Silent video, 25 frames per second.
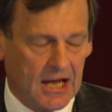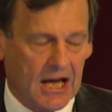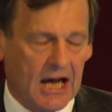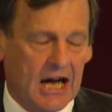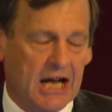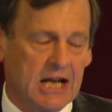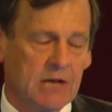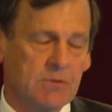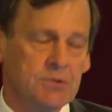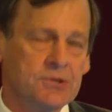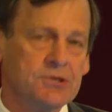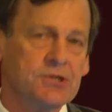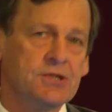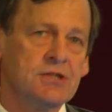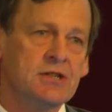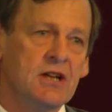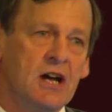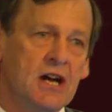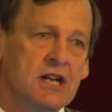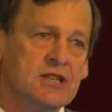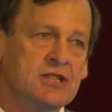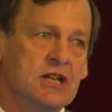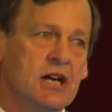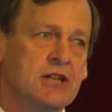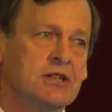And it was
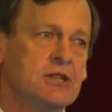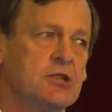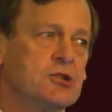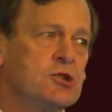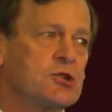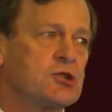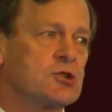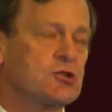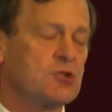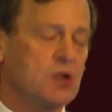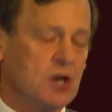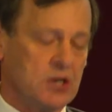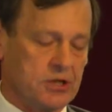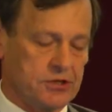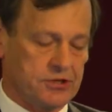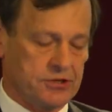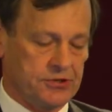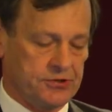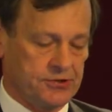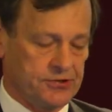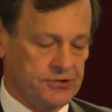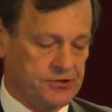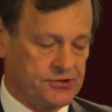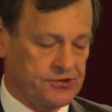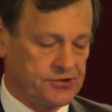NITAT
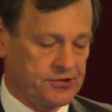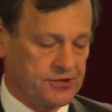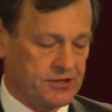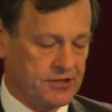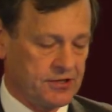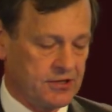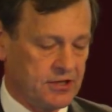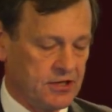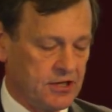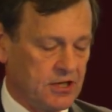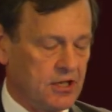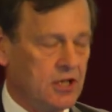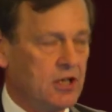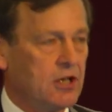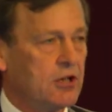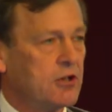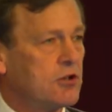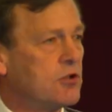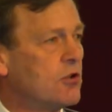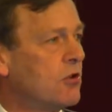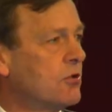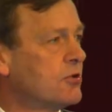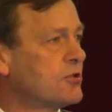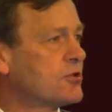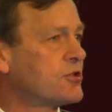instructors,
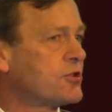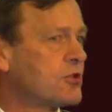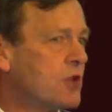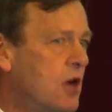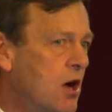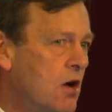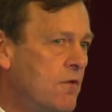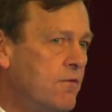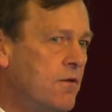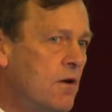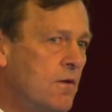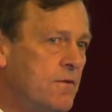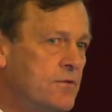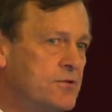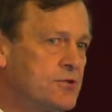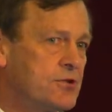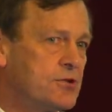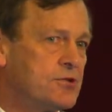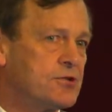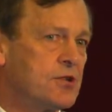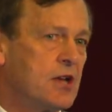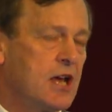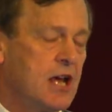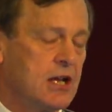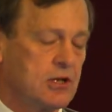not staff
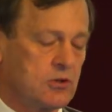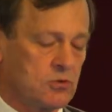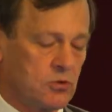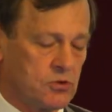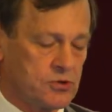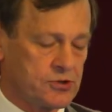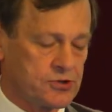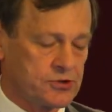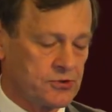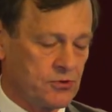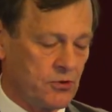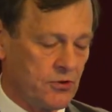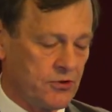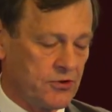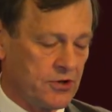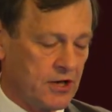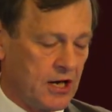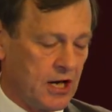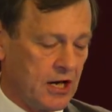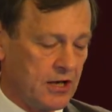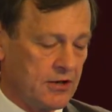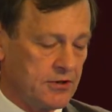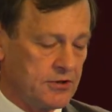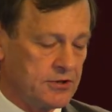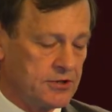officers in headquarters Northern
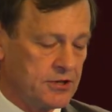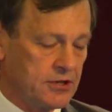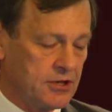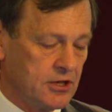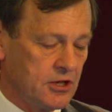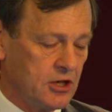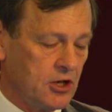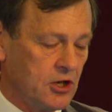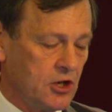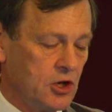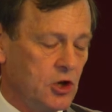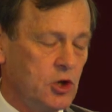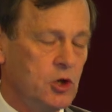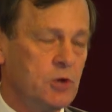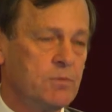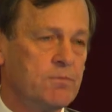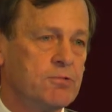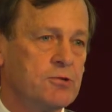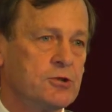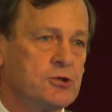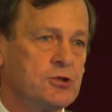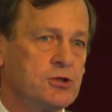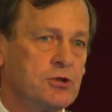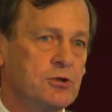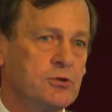Ireland, who
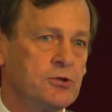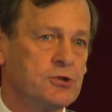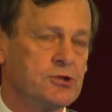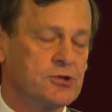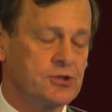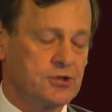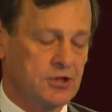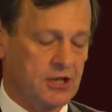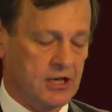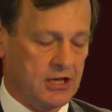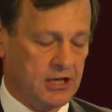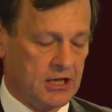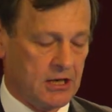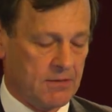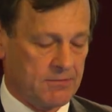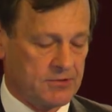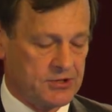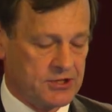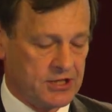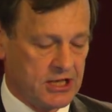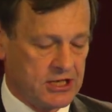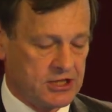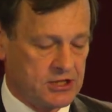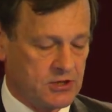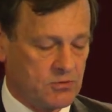produced and
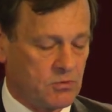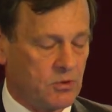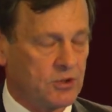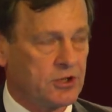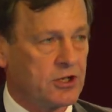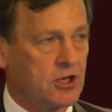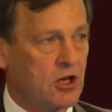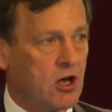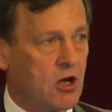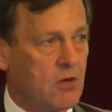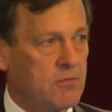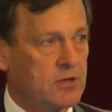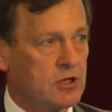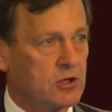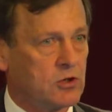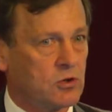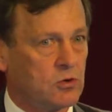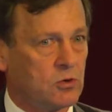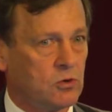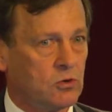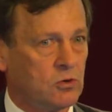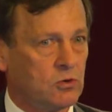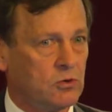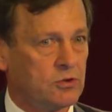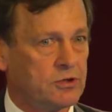updated what the Army
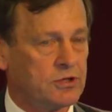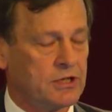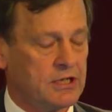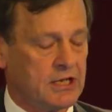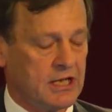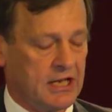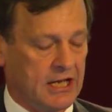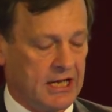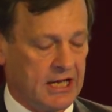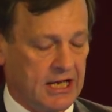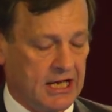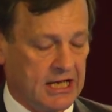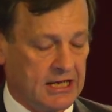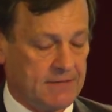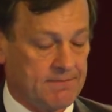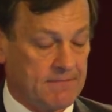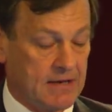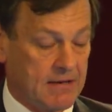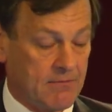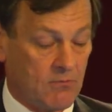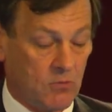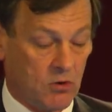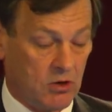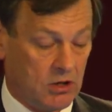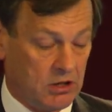called aid
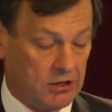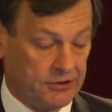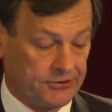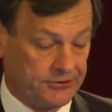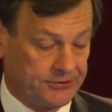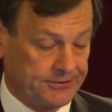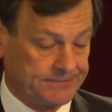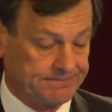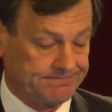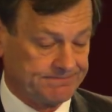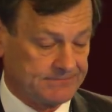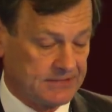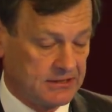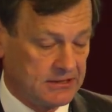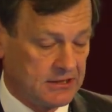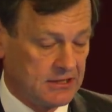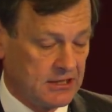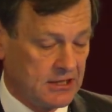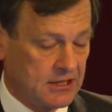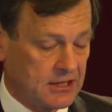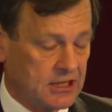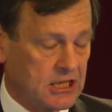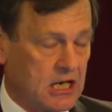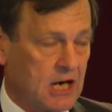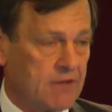memoirs,
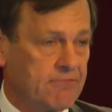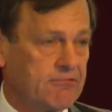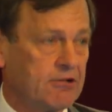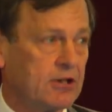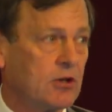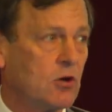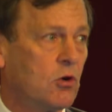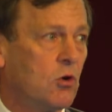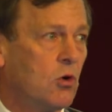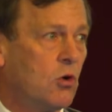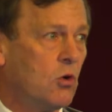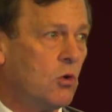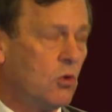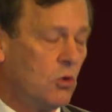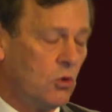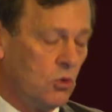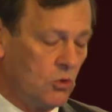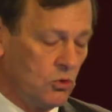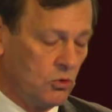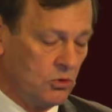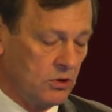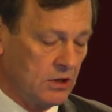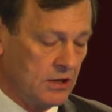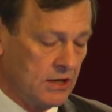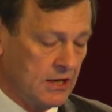covering
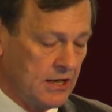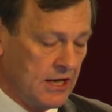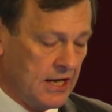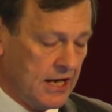all